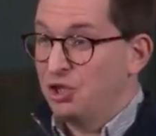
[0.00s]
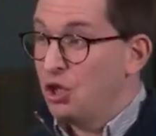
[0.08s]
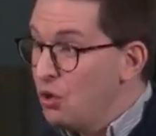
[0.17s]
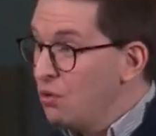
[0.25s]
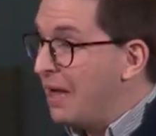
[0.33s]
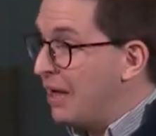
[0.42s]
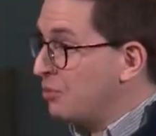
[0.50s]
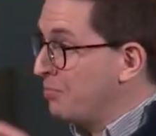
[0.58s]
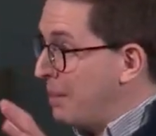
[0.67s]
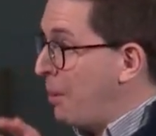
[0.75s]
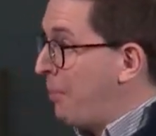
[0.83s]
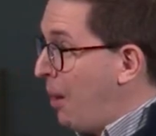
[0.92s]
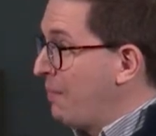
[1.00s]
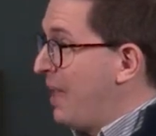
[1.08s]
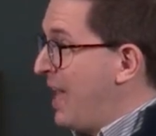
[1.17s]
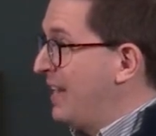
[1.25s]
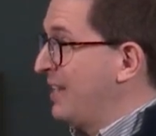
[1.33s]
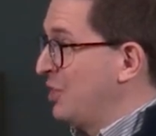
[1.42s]
2,000 people pop their
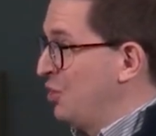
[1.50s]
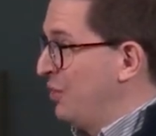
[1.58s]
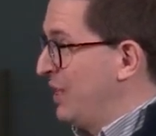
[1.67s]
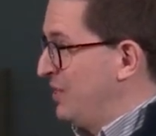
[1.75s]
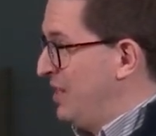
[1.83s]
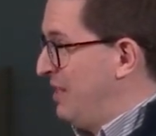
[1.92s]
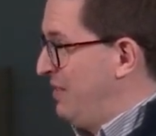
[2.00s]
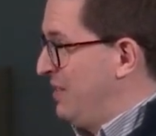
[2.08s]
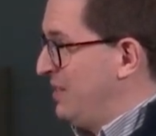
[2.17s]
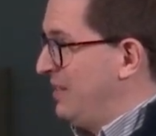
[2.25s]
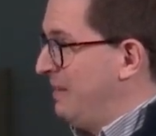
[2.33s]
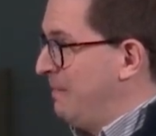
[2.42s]
head in during a service.